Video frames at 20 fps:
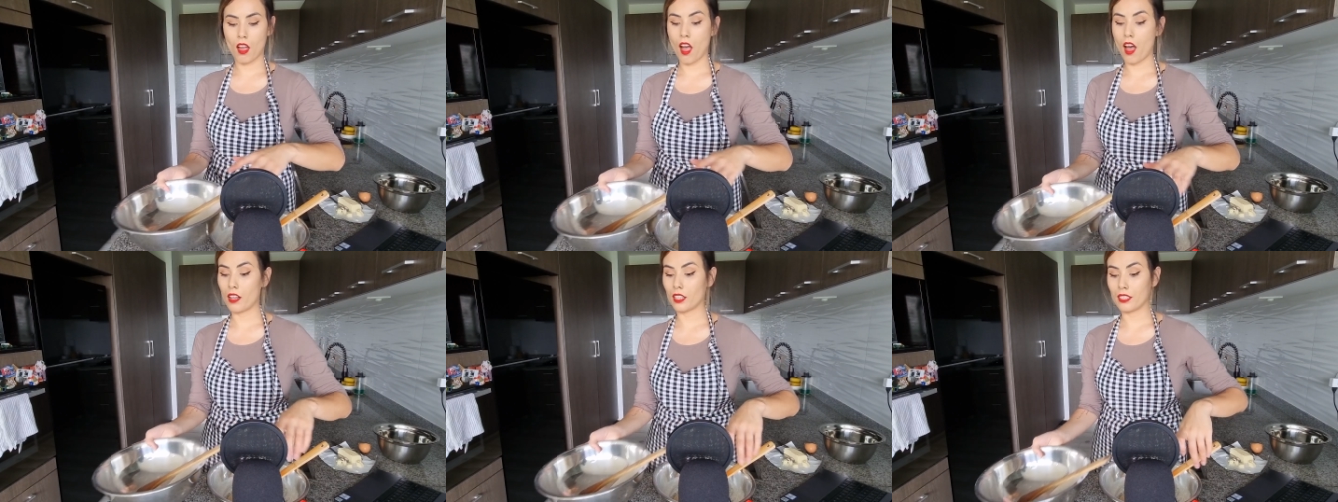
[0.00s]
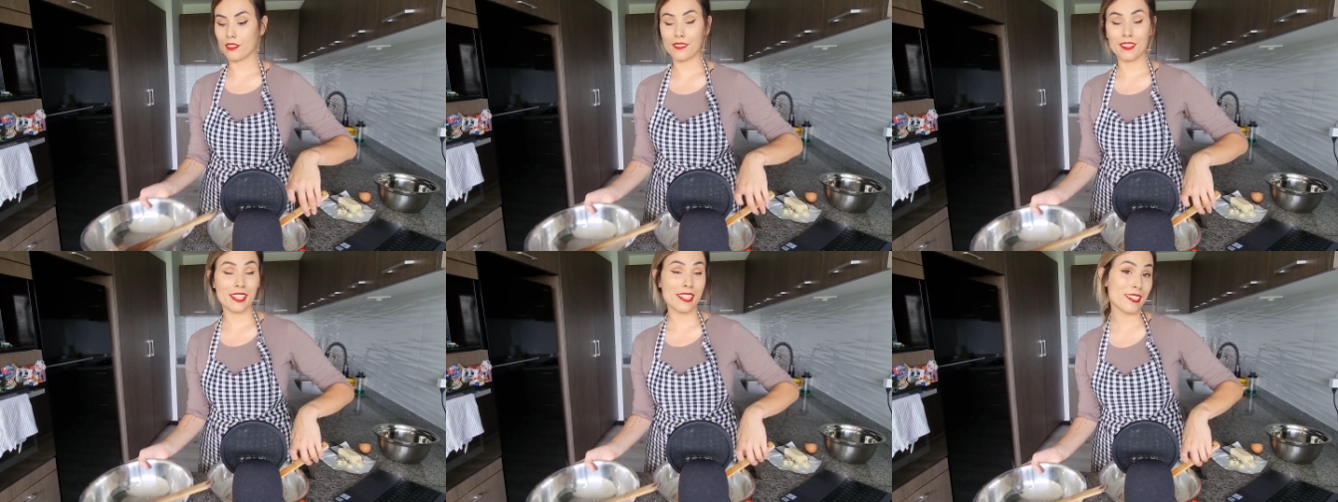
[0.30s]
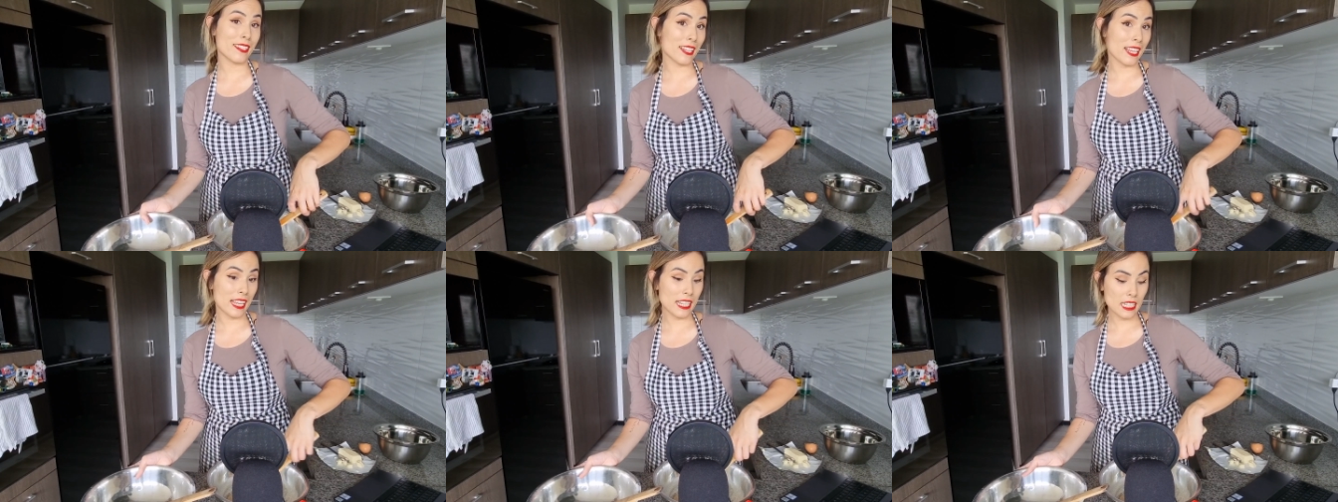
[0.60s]
all of
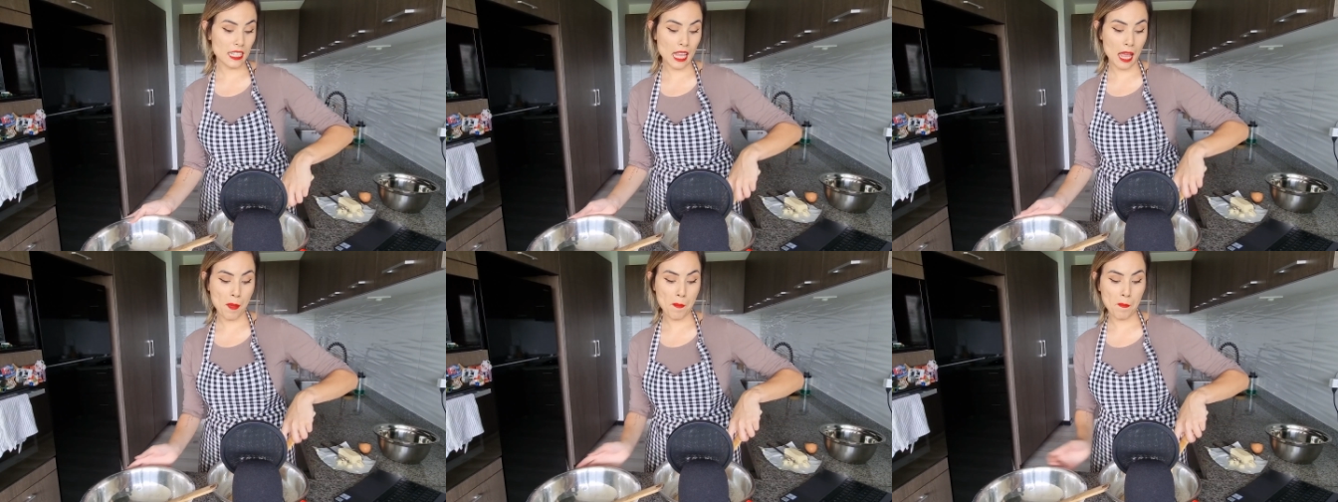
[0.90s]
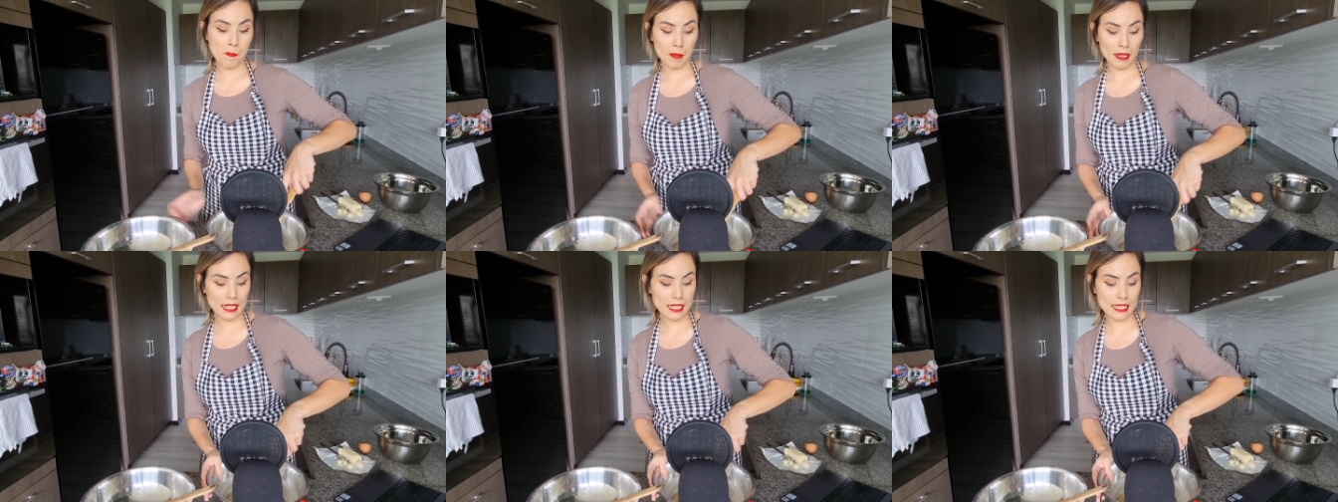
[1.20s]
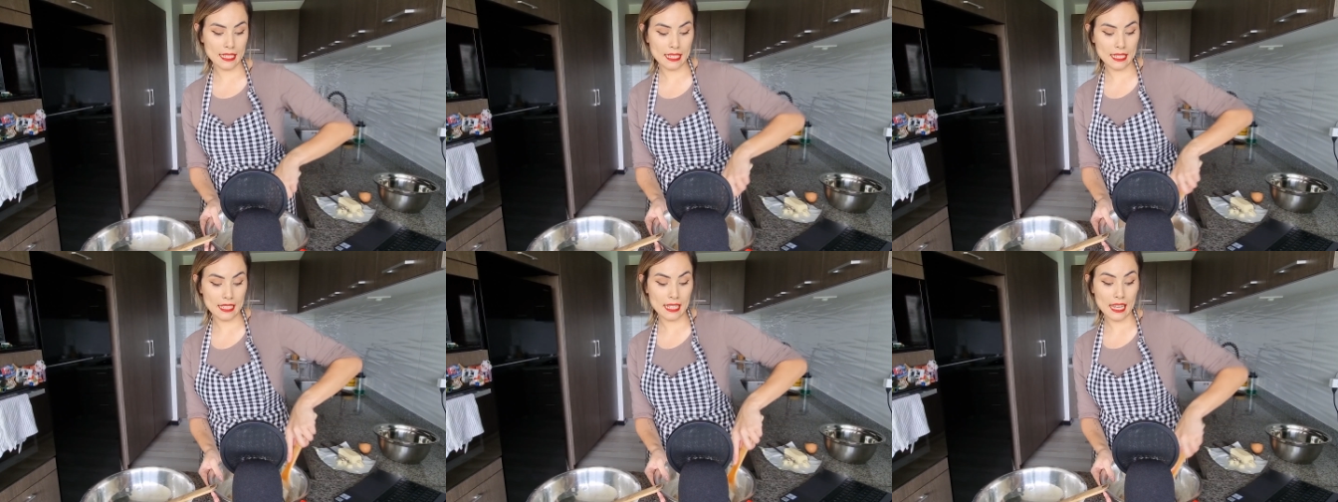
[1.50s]
this is
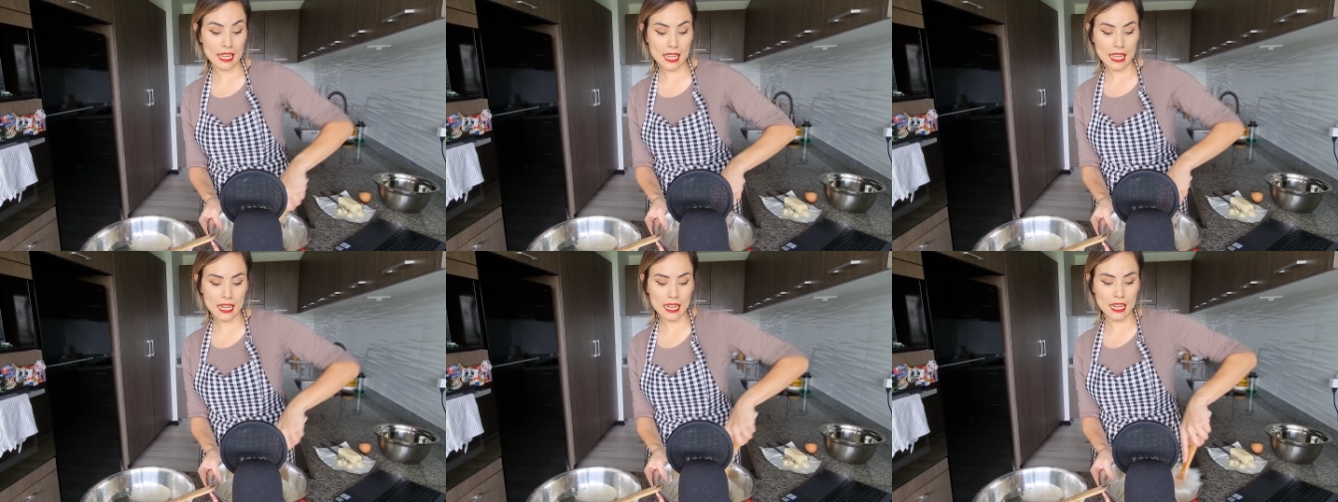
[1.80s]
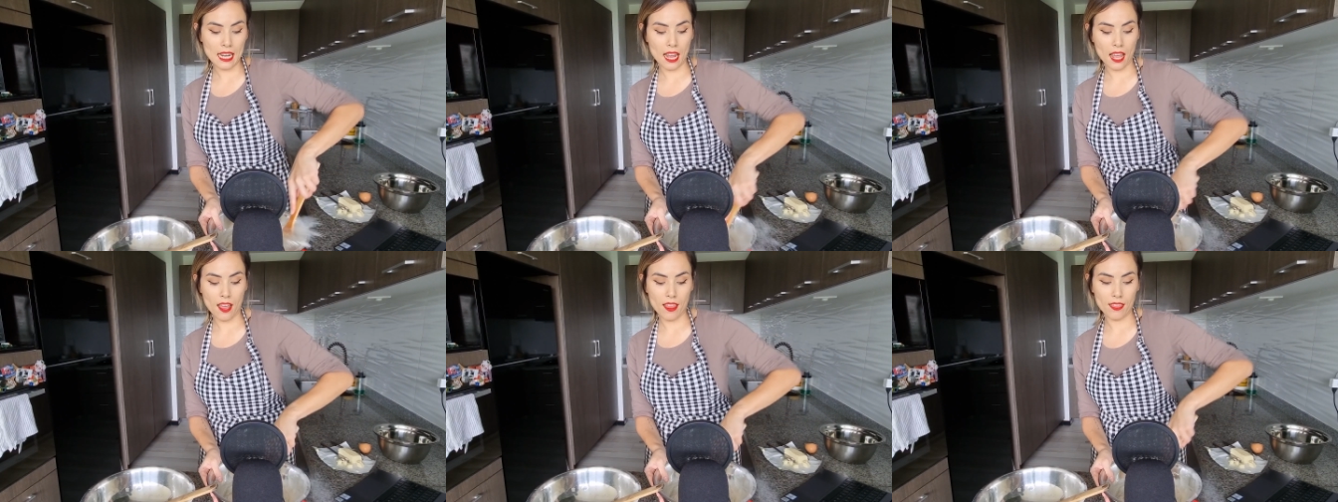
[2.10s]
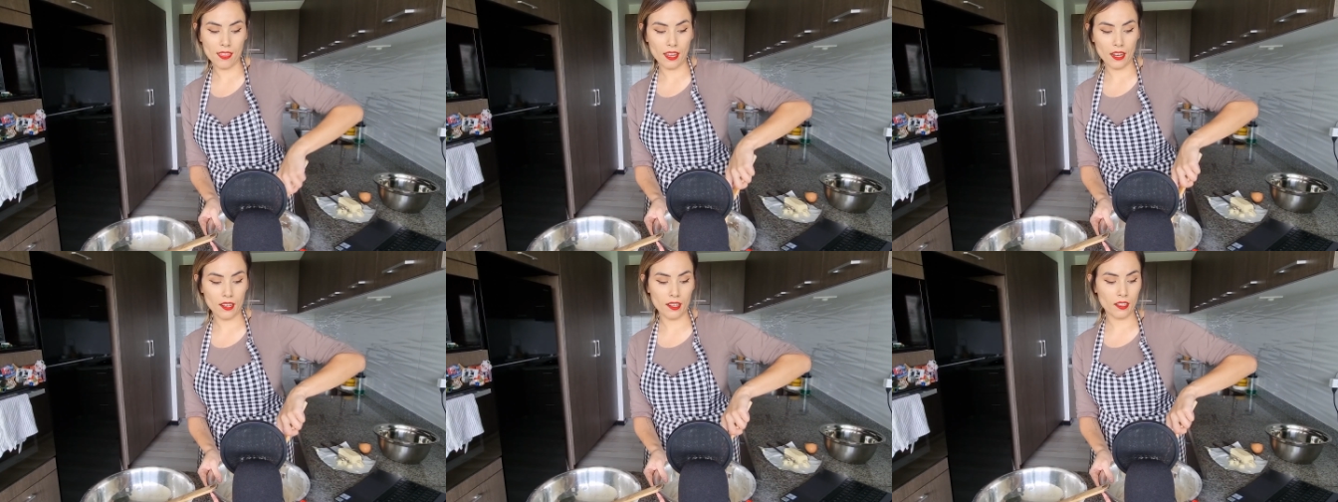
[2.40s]
mixed in.
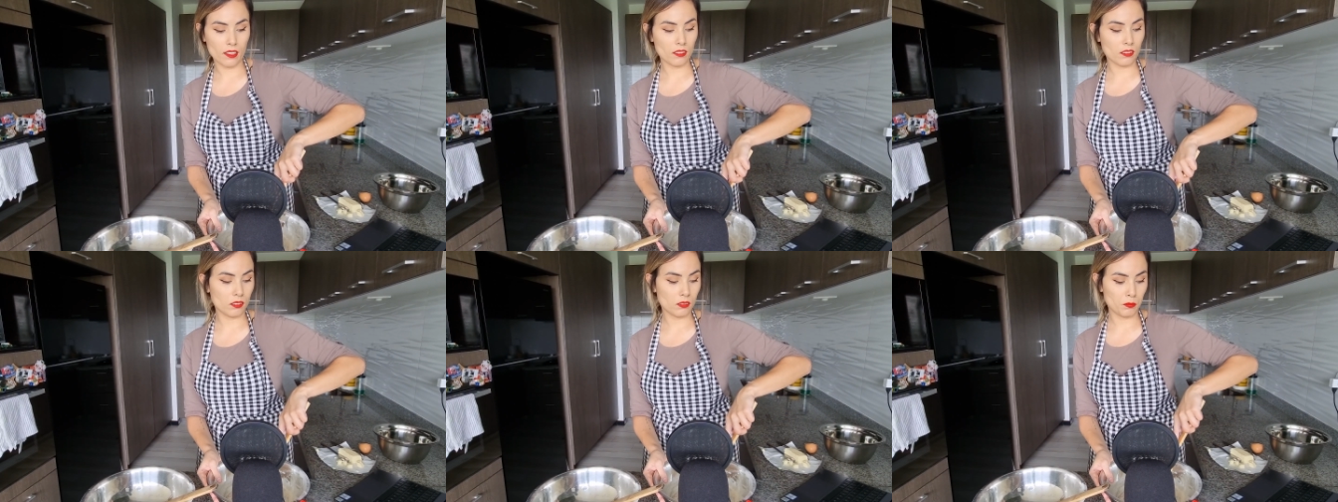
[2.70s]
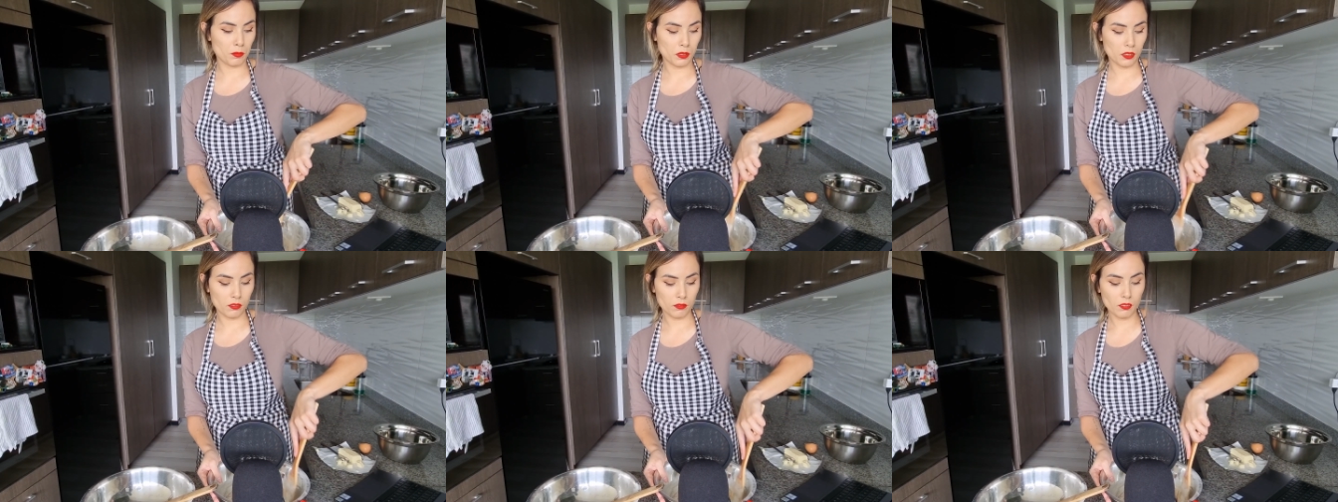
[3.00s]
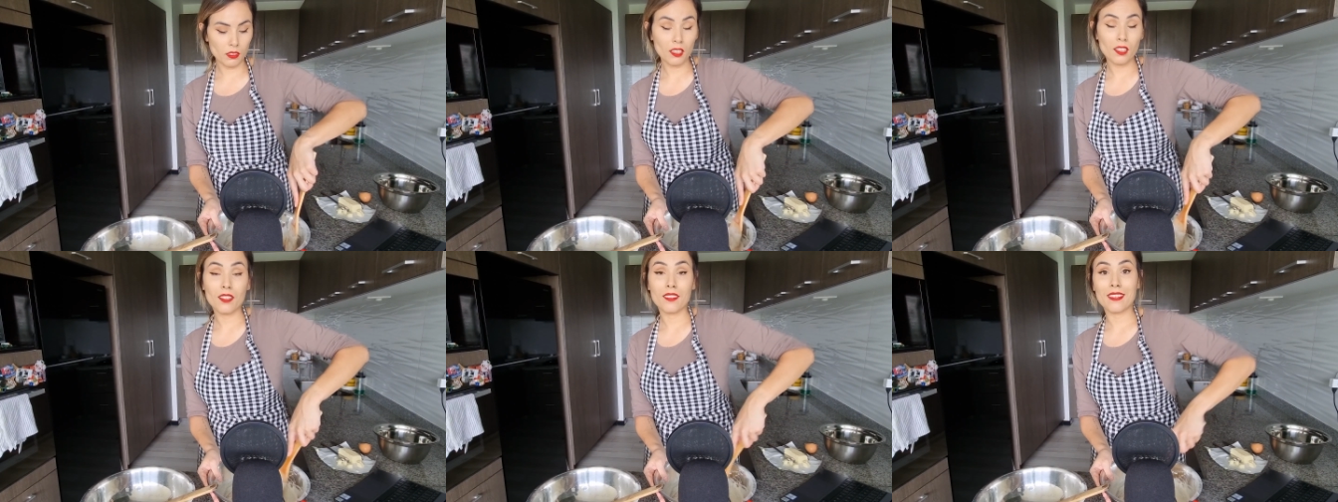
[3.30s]
There, oops,
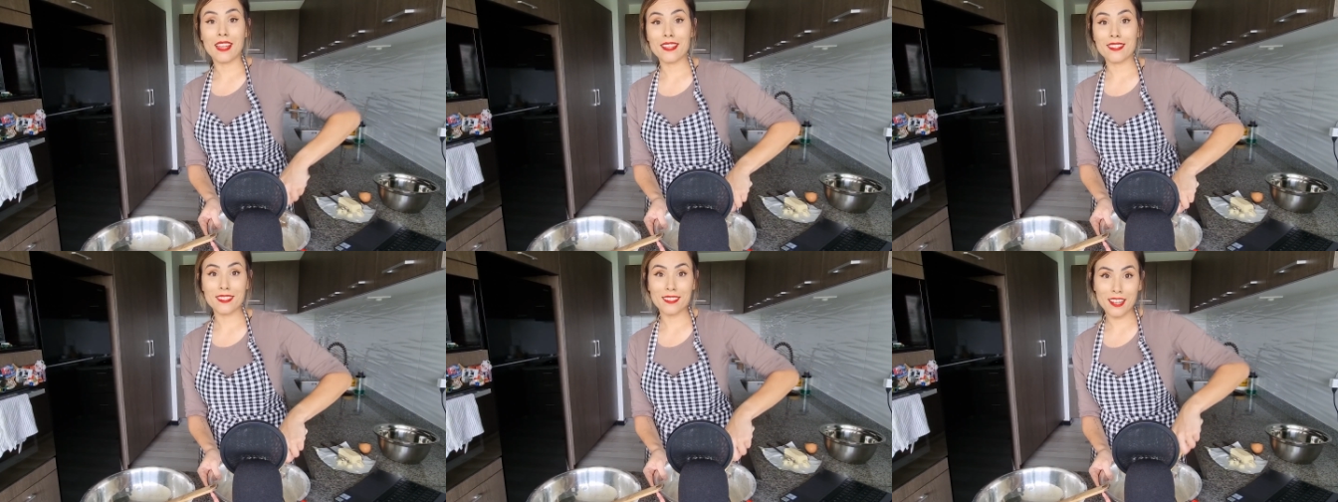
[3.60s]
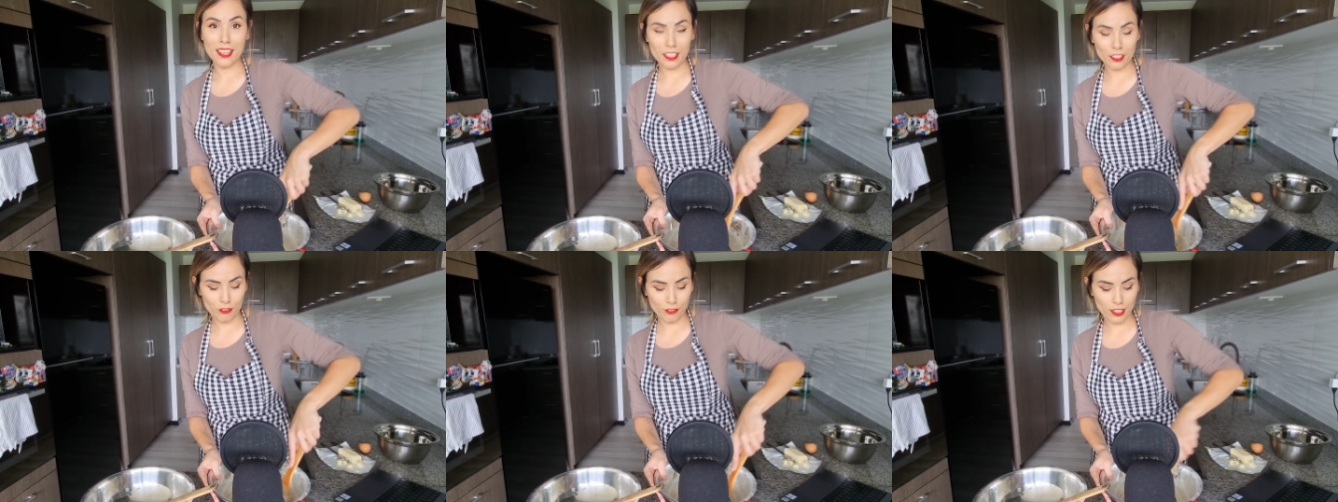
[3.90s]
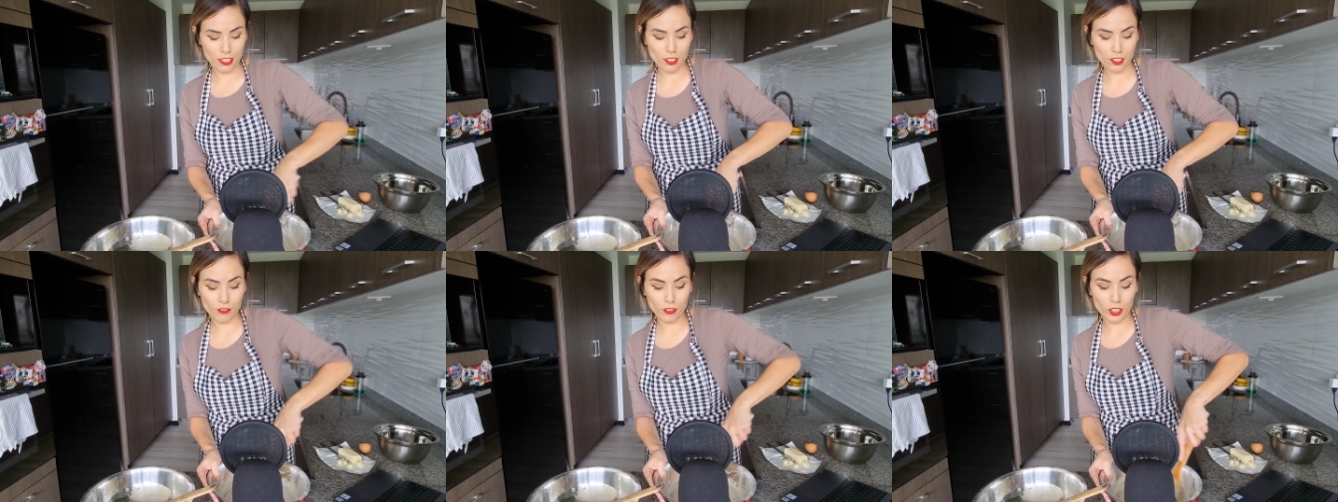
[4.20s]
that's another phrasal